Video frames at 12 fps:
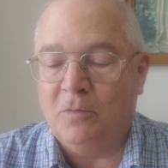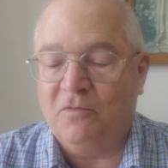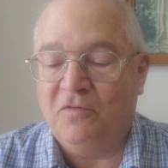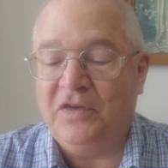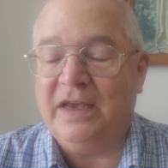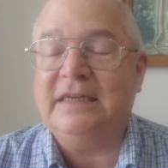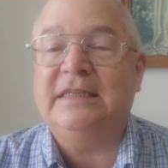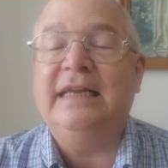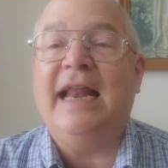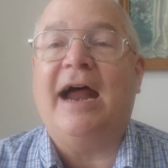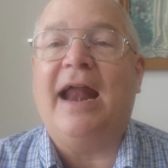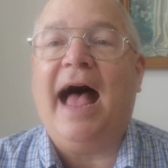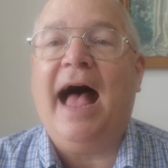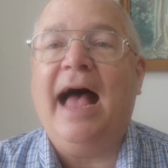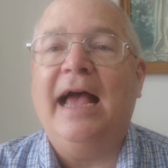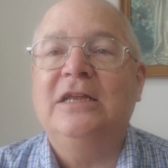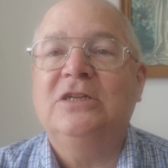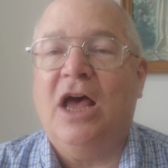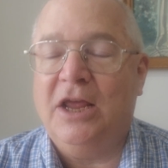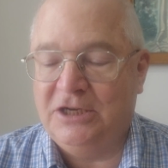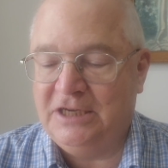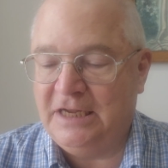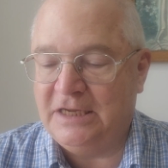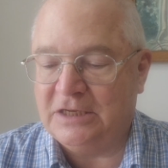Fixing our eyes on
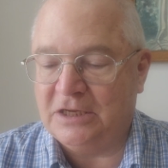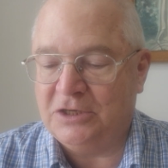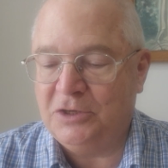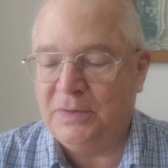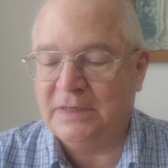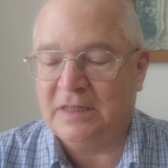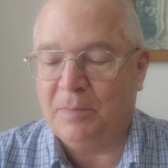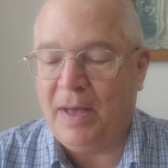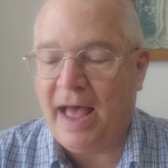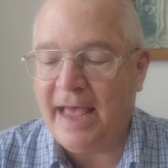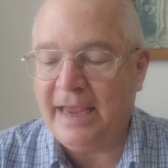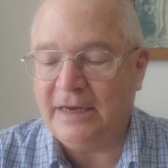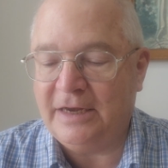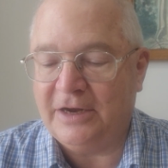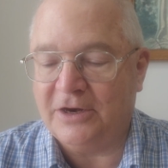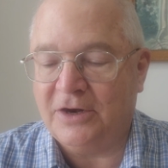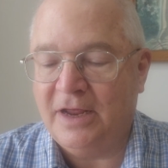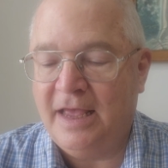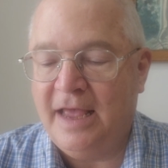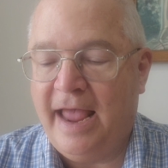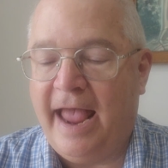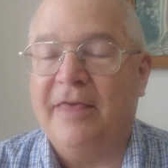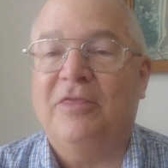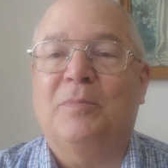Jesus, who is the pioneer
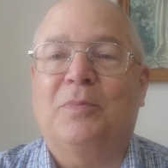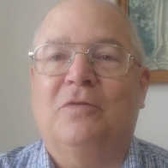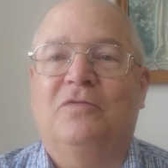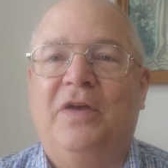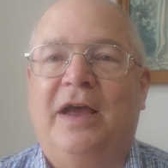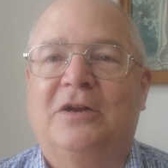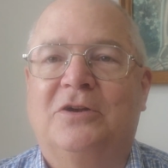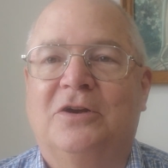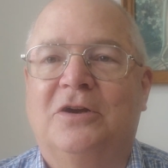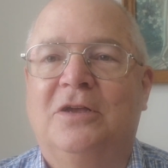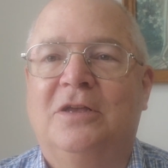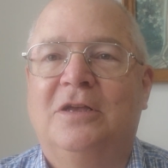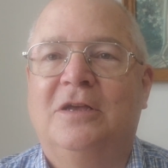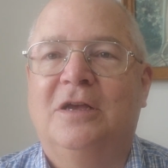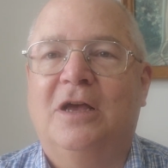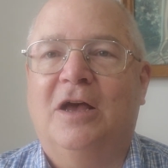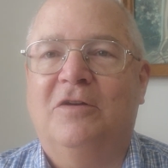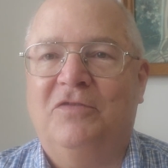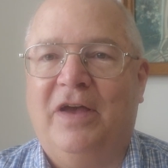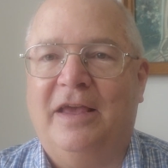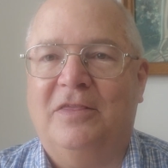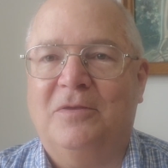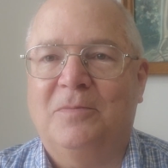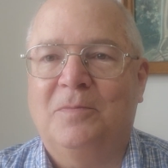and the perfecter of faith.